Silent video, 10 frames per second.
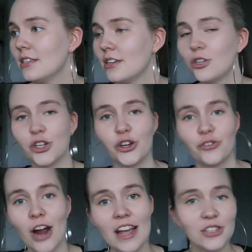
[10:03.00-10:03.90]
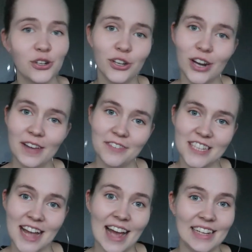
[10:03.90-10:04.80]
either your right or your left
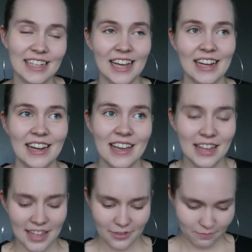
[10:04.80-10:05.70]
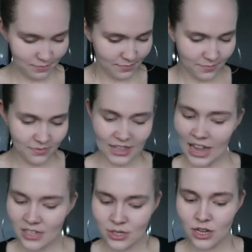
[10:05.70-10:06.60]
side, and
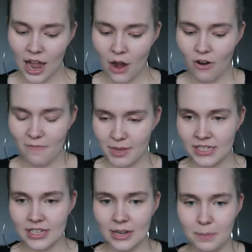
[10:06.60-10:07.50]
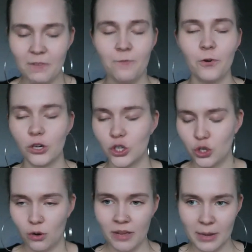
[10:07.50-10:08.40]
that's how I've been sleeping for
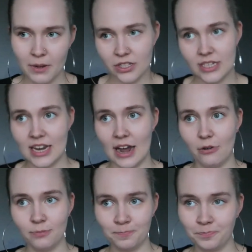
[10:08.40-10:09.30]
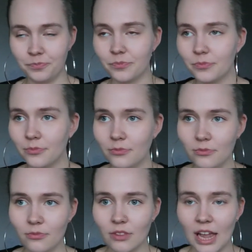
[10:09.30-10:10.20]
so many months now.
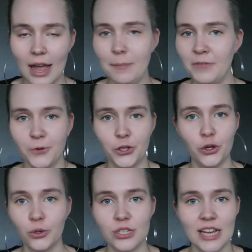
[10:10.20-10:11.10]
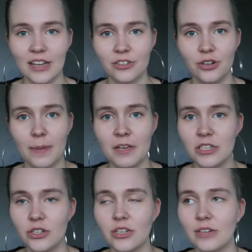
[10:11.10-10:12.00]
I mean, for the whole second
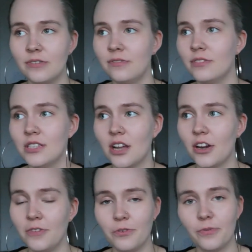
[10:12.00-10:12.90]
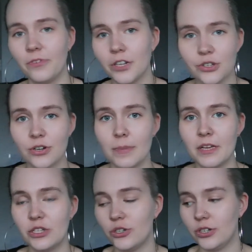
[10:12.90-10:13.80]
trimester and starting from first
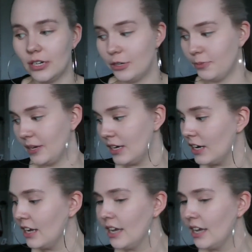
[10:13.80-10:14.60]
trimester a little bit.